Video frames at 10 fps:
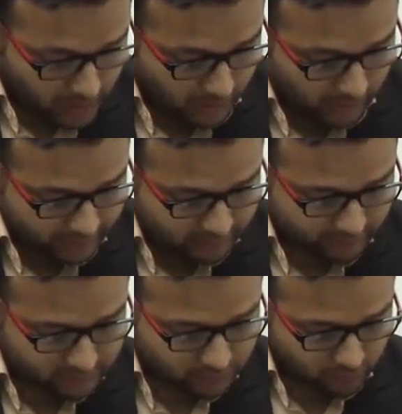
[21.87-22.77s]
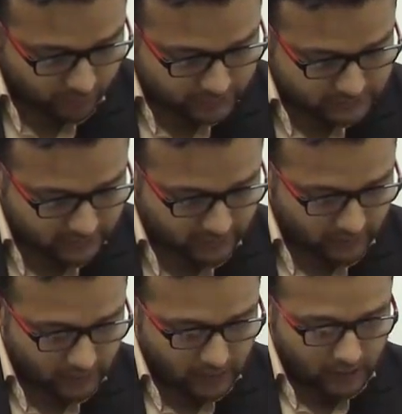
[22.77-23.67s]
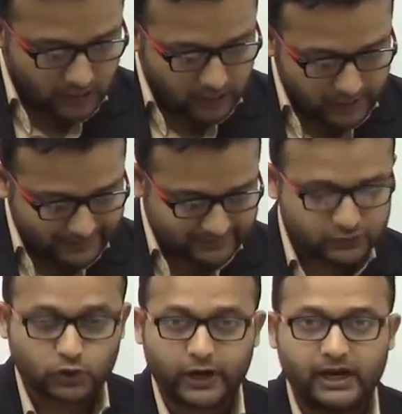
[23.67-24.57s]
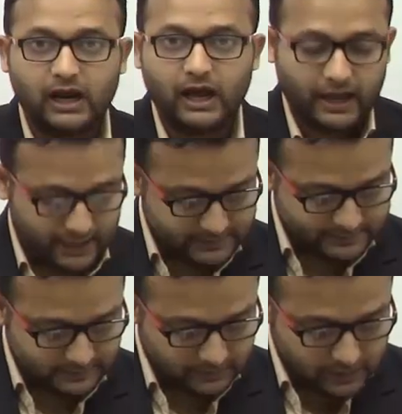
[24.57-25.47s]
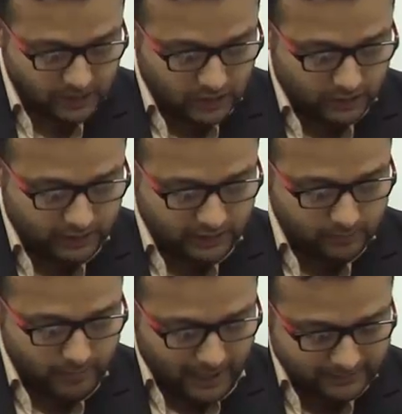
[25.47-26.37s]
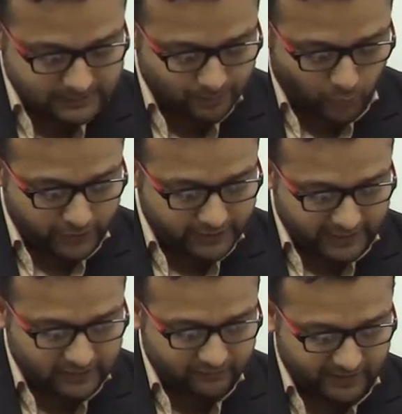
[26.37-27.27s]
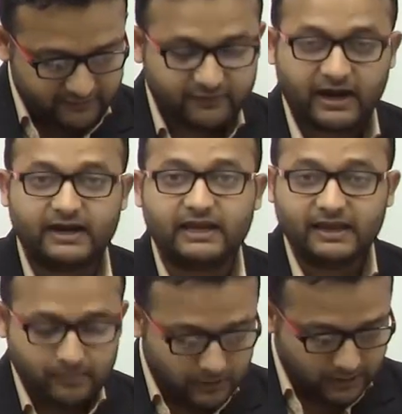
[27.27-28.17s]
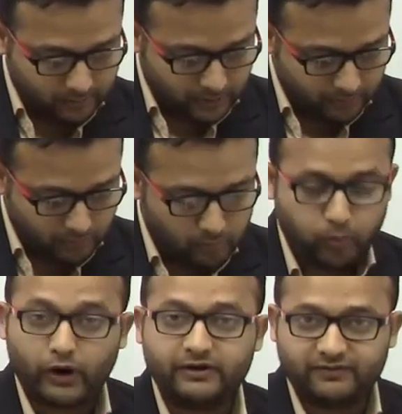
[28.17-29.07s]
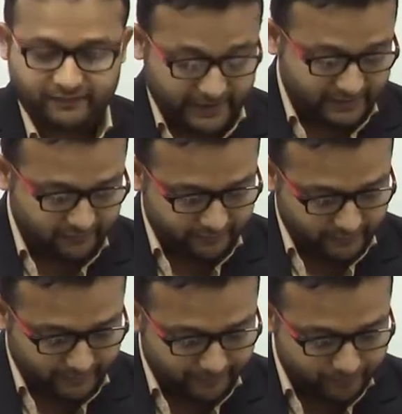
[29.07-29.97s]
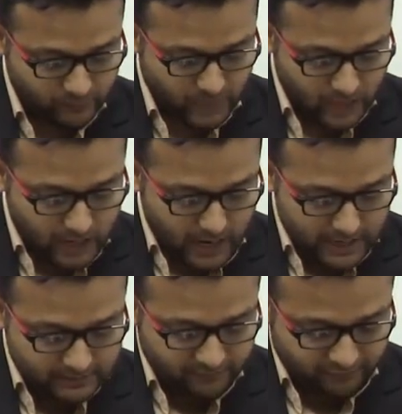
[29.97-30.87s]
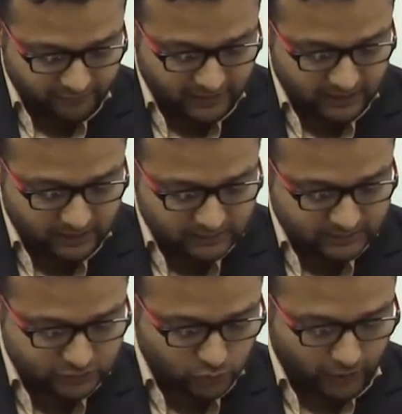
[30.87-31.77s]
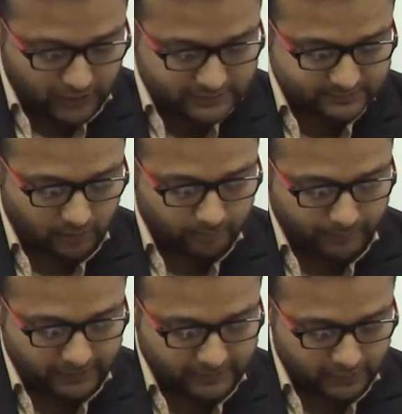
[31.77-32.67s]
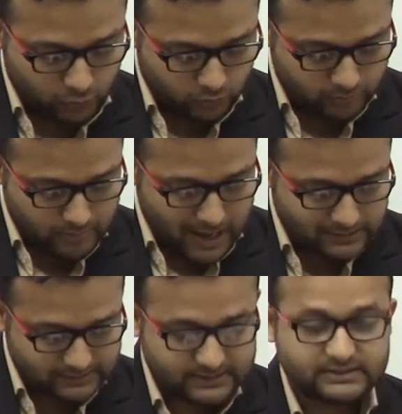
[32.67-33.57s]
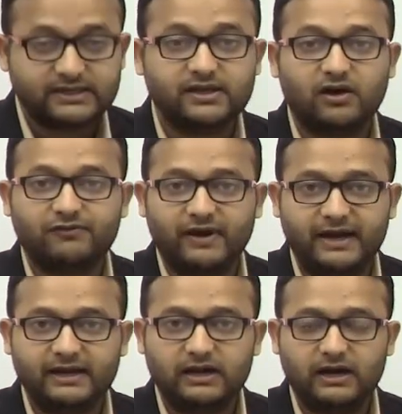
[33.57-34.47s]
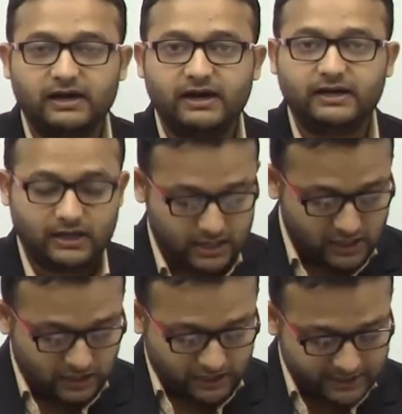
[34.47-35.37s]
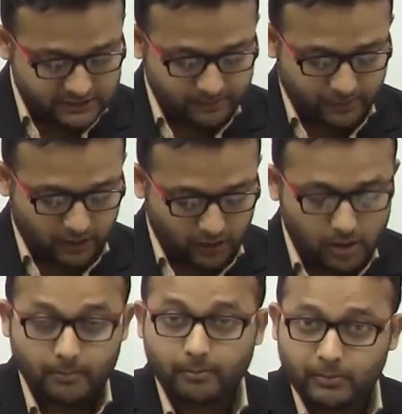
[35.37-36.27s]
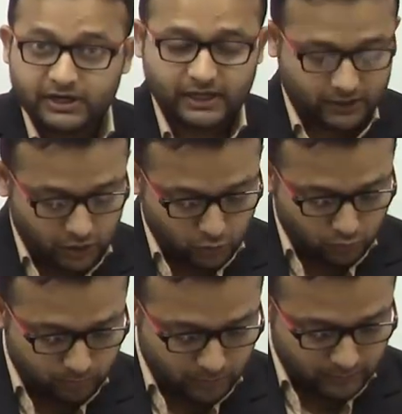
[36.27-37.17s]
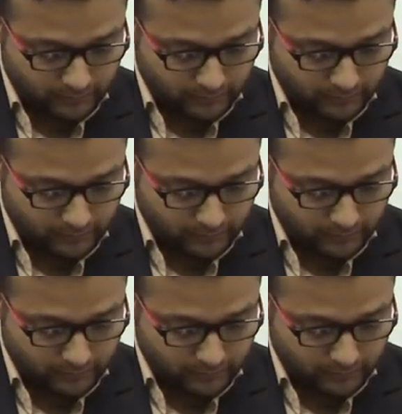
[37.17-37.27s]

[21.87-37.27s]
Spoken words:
a given cohesionless soil has a Emax 0.85 and Eminimum 0.5. In the field, the soil is compacted to a mass density of 1800 kg per meter cube